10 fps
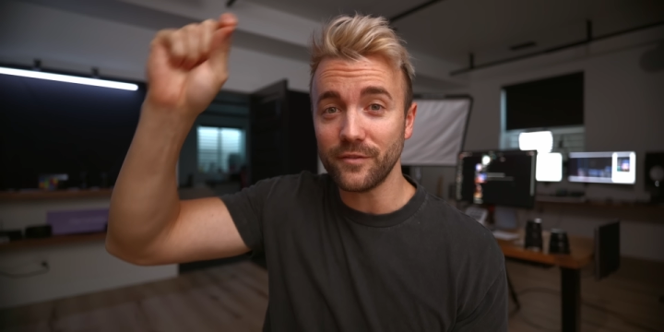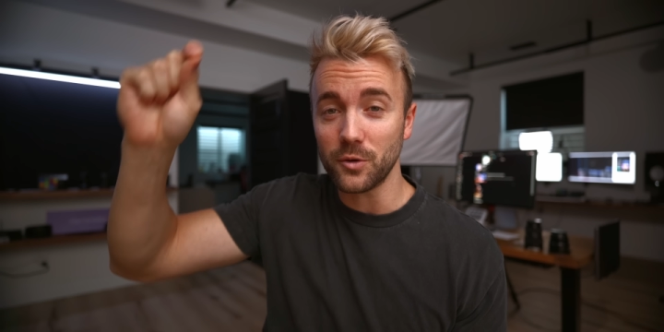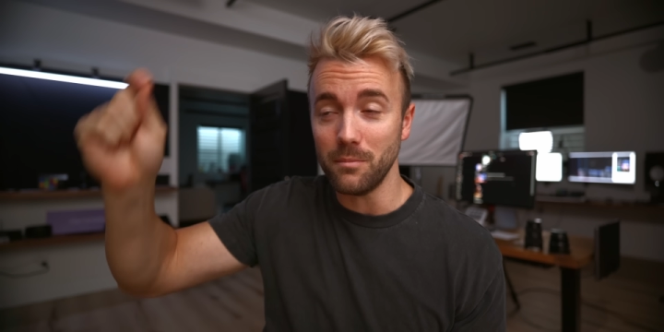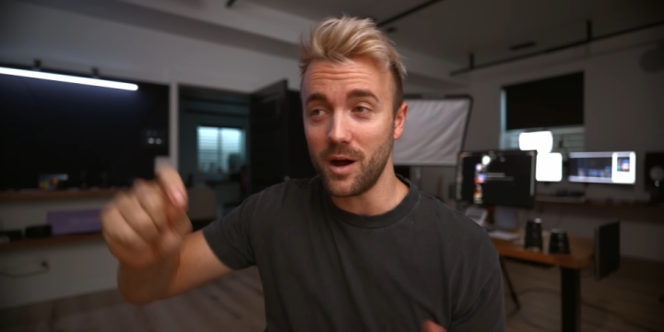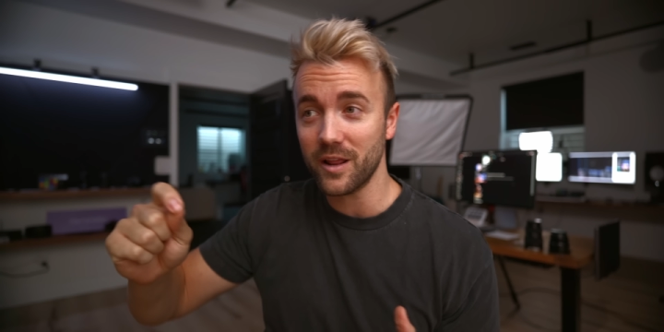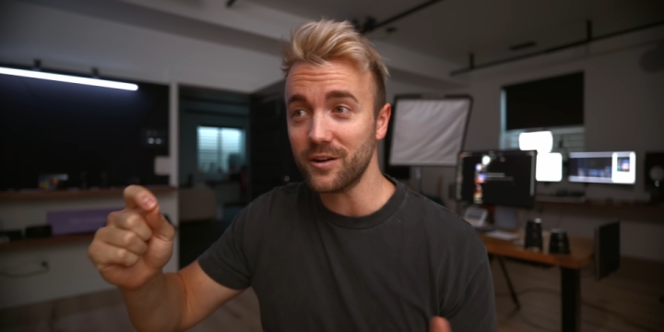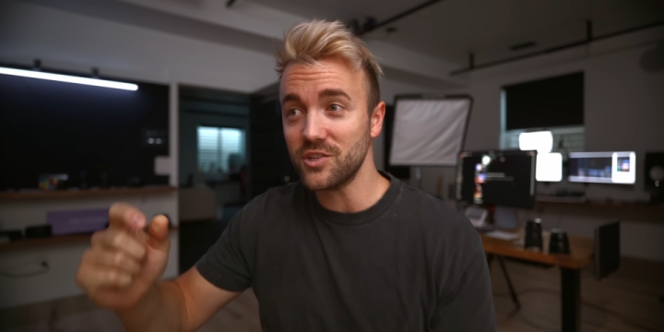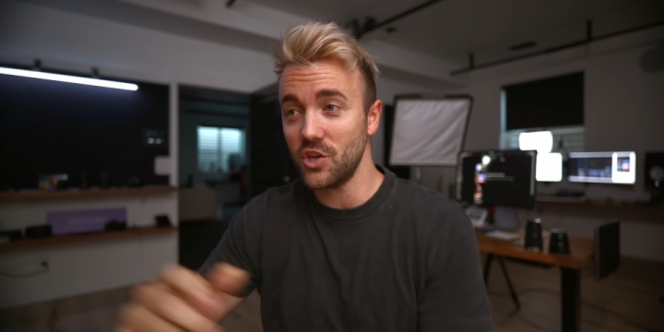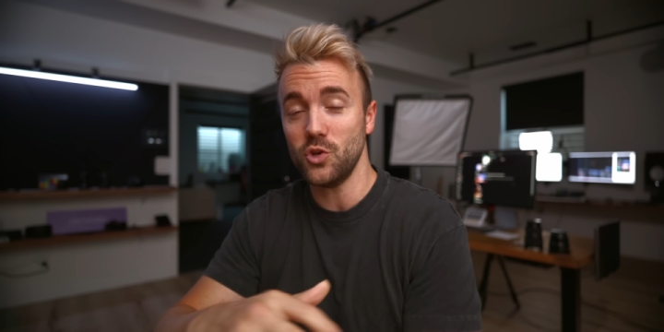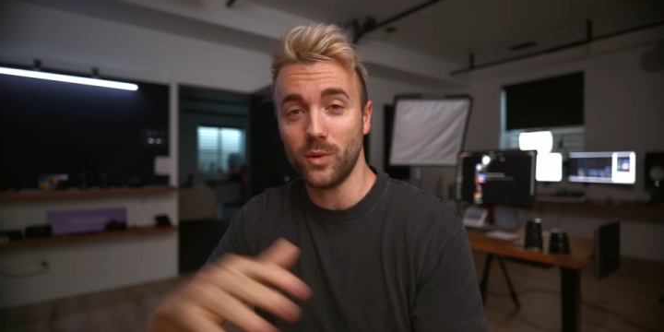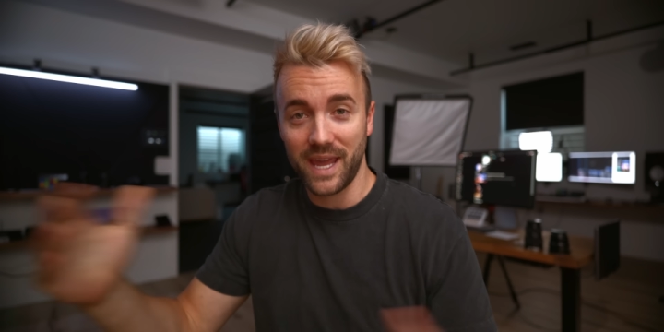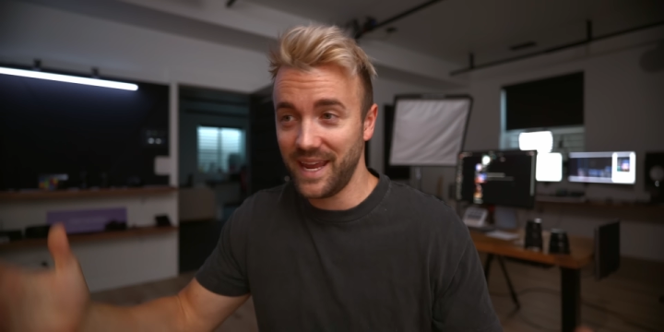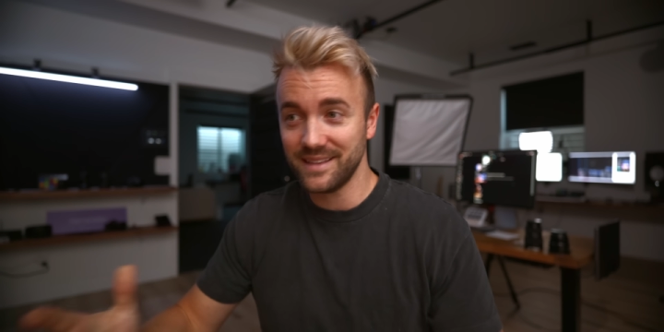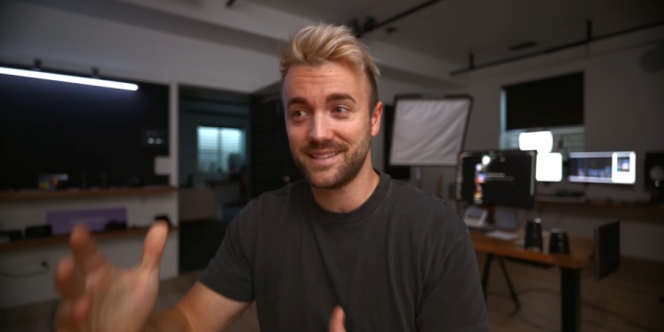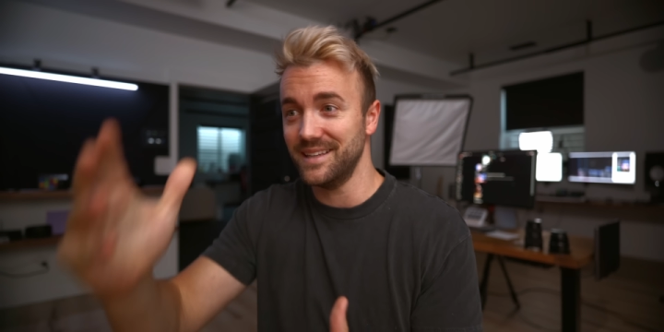of your monitor so you
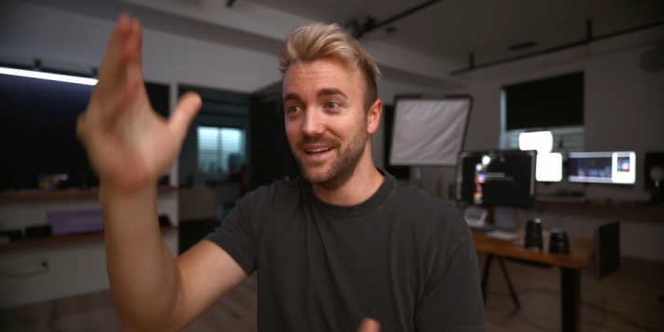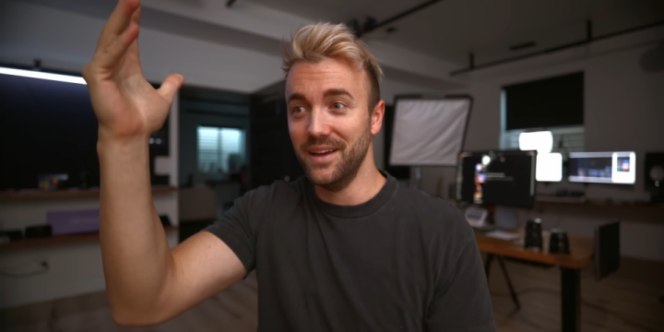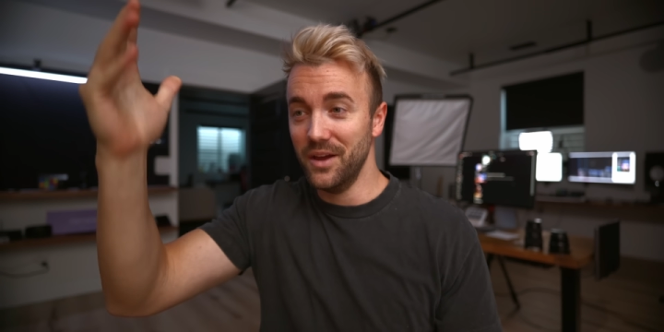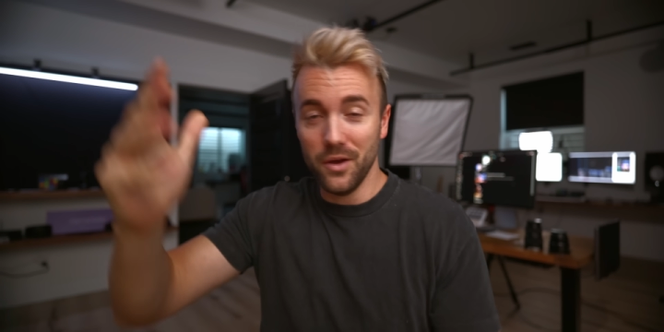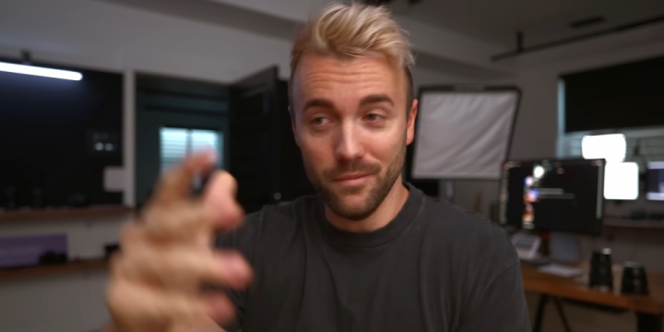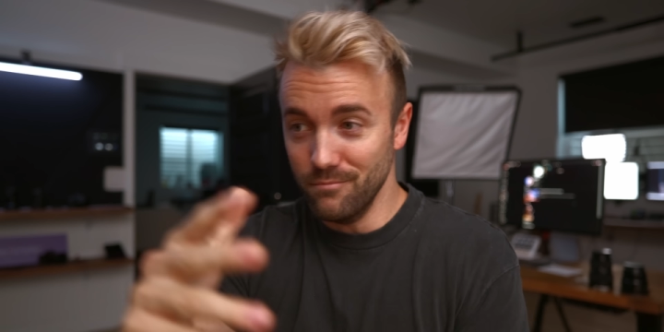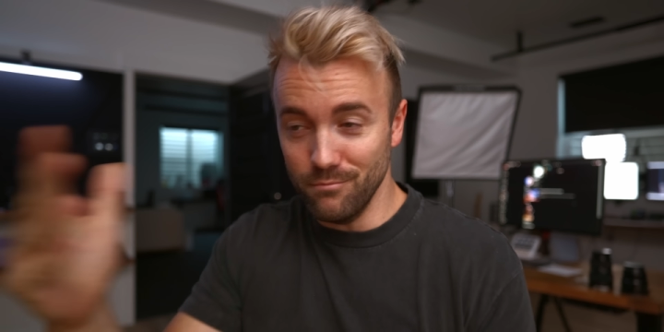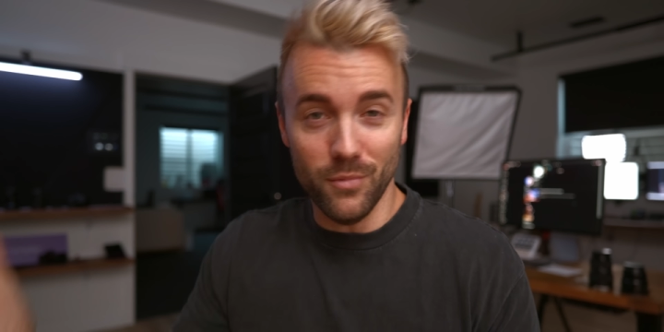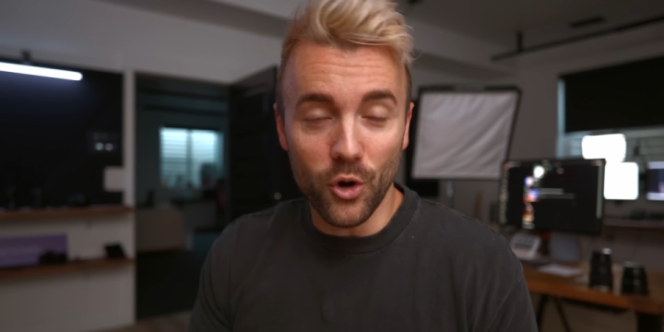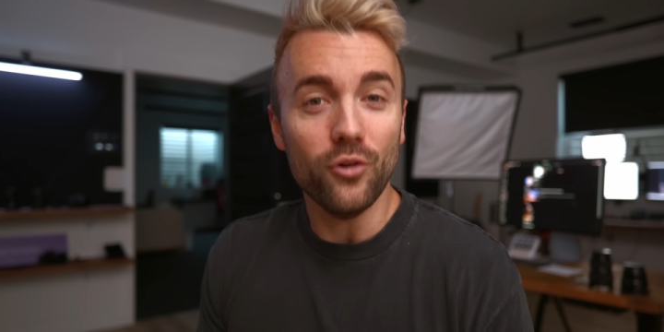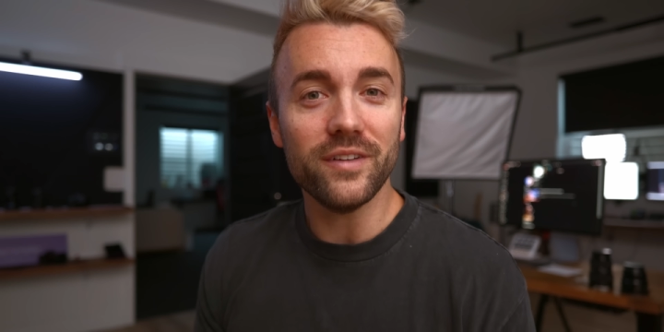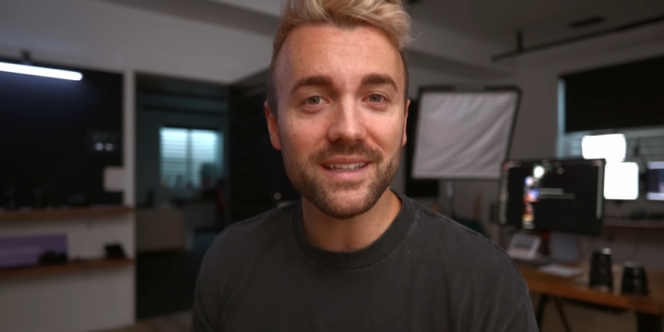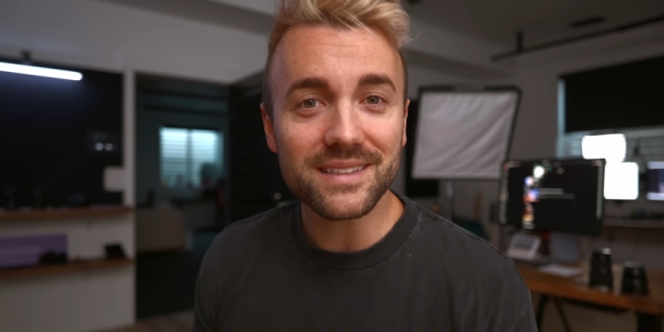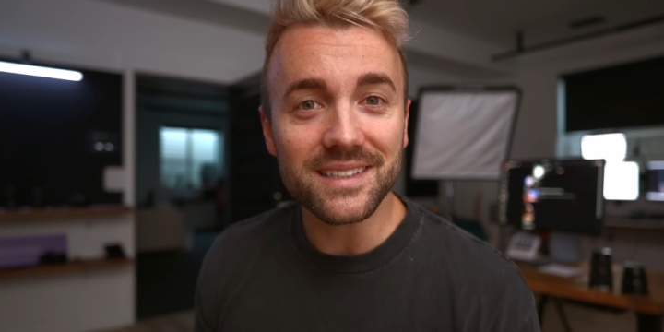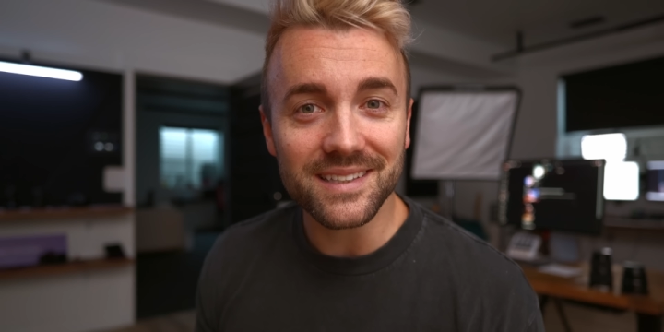can't move it?